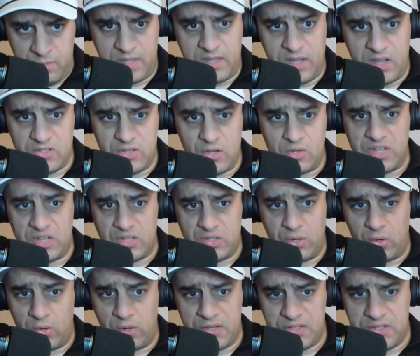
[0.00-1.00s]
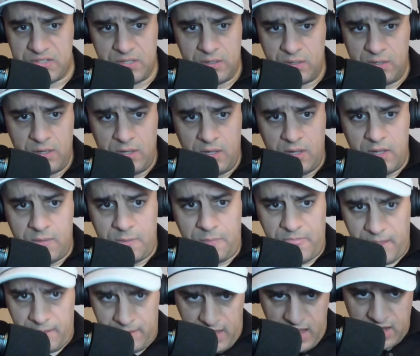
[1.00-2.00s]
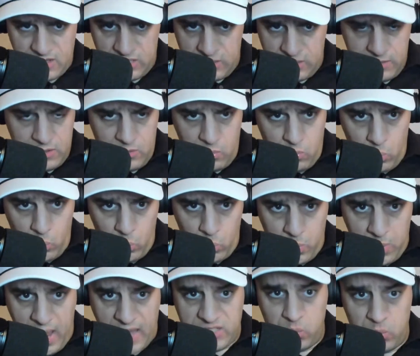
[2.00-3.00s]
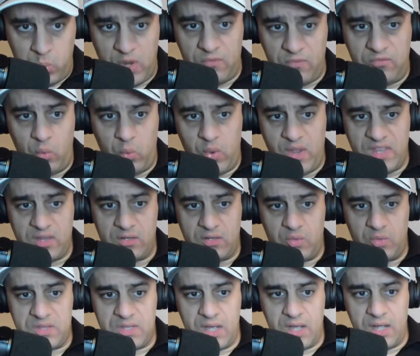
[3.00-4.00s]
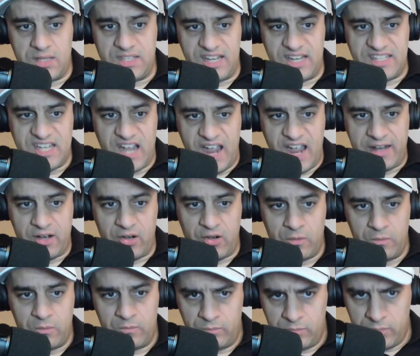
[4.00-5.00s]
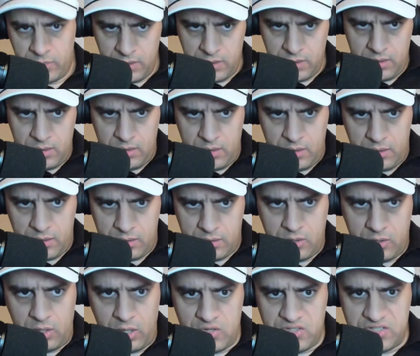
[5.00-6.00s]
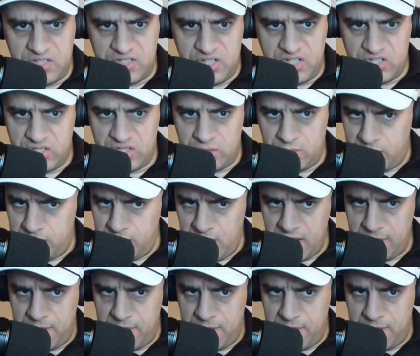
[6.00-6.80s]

because Jose Torres actually matched wit for wit with Dick Tiger. Close decision.